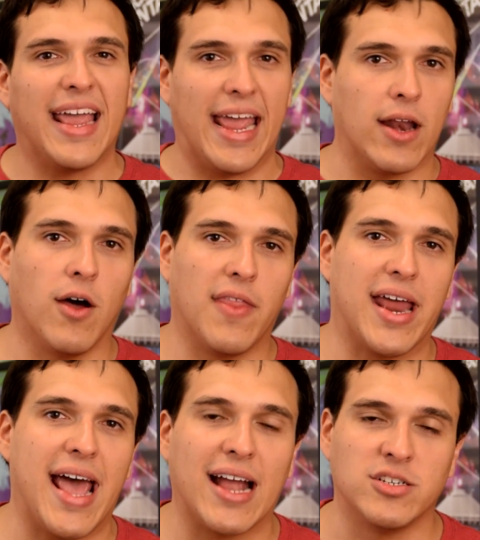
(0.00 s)
in on that
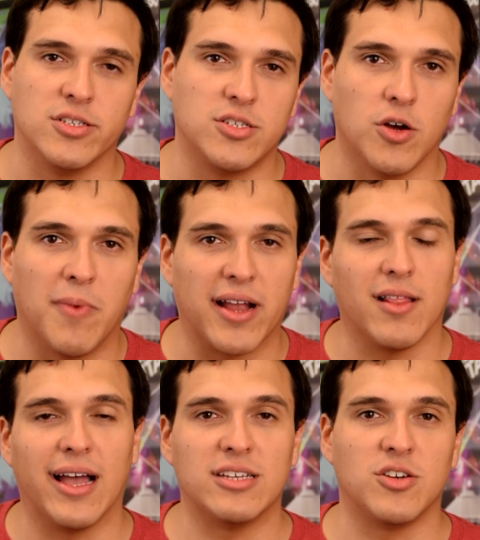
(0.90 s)
action. So Michael
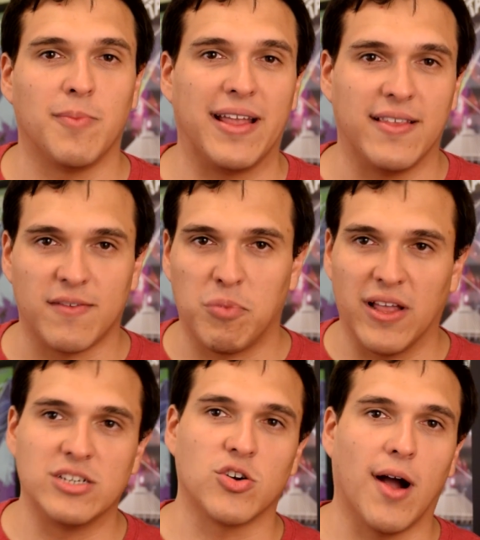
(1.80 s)
Eisner made this
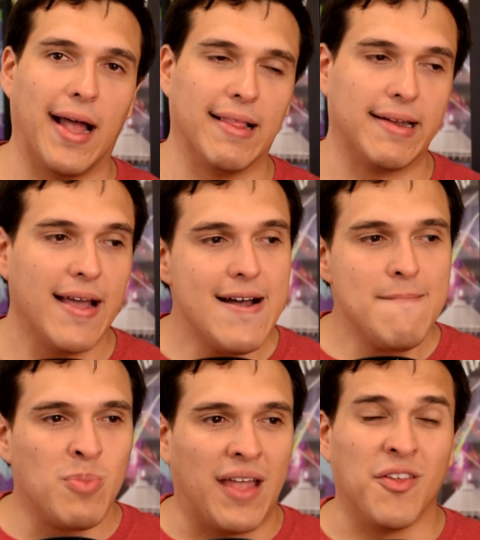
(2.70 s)
Pleasure Island.
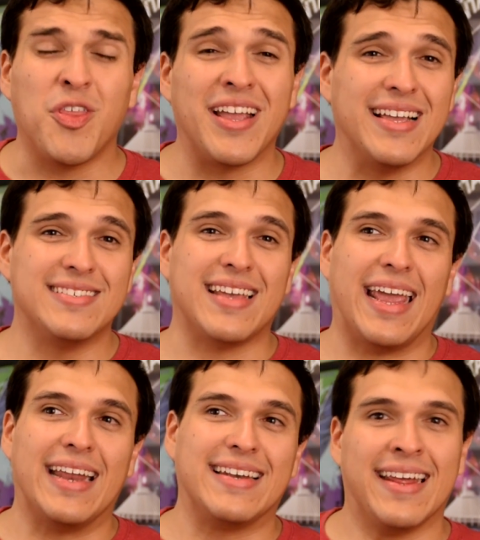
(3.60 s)
And the thing is,
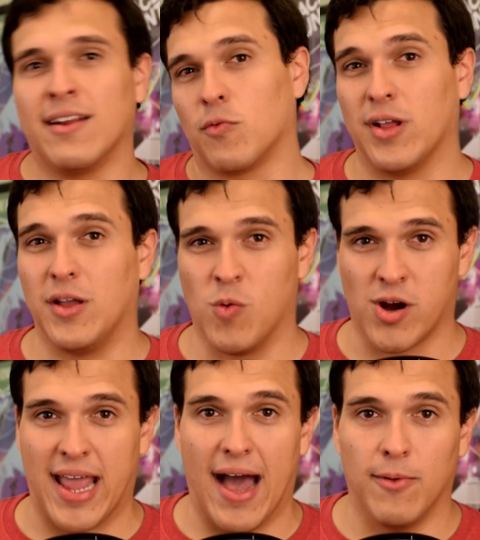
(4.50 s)
it didn't really
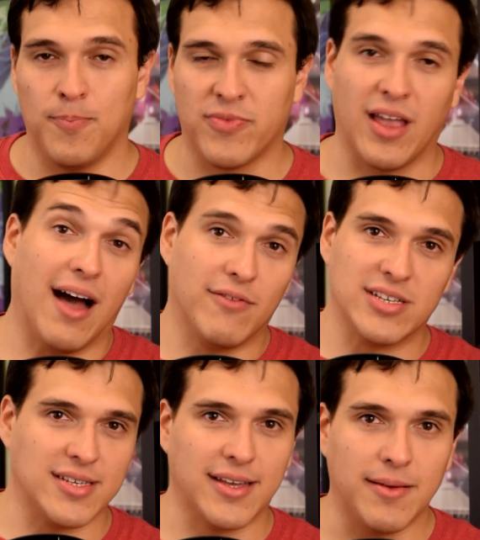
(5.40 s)
work out,
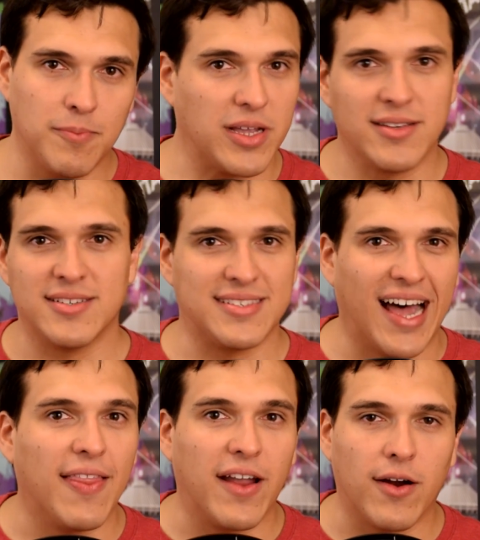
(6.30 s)
obviously, because it's
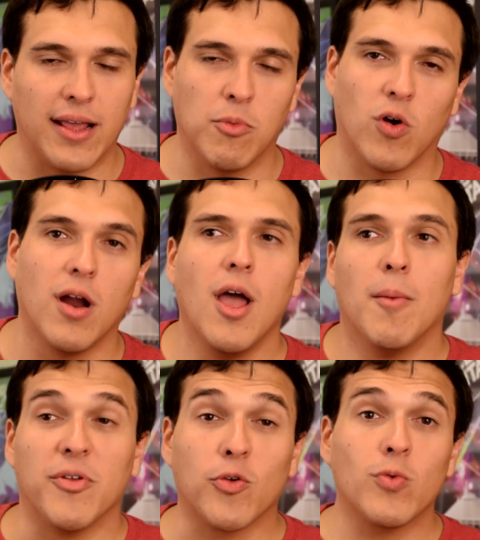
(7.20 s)
not there anymore.
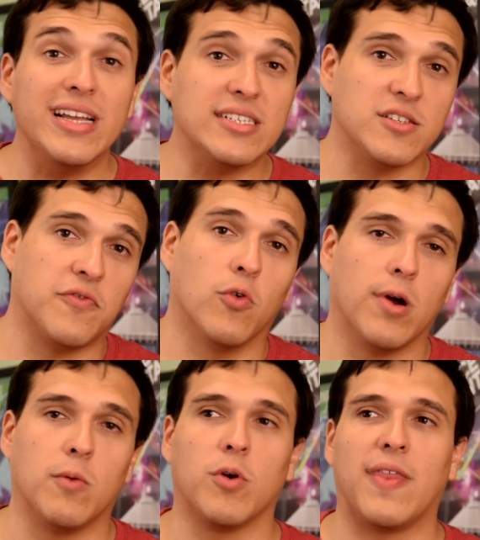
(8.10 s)
But the reasons for
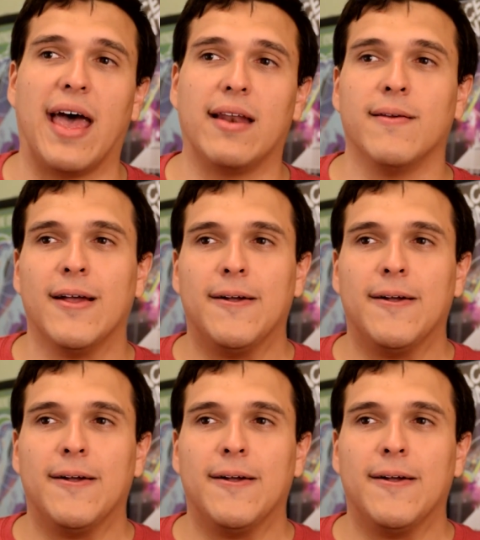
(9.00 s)
it were that